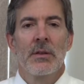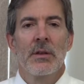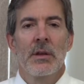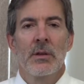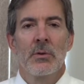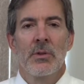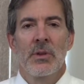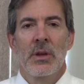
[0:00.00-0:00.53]

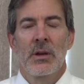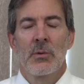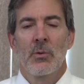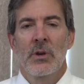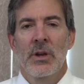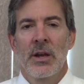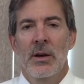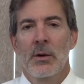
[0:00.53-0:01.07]
that you think
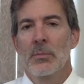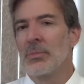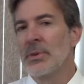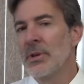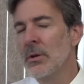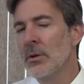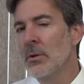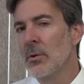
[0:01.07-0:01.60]
would have helped
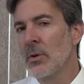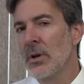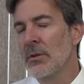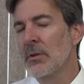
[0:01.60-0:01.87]
you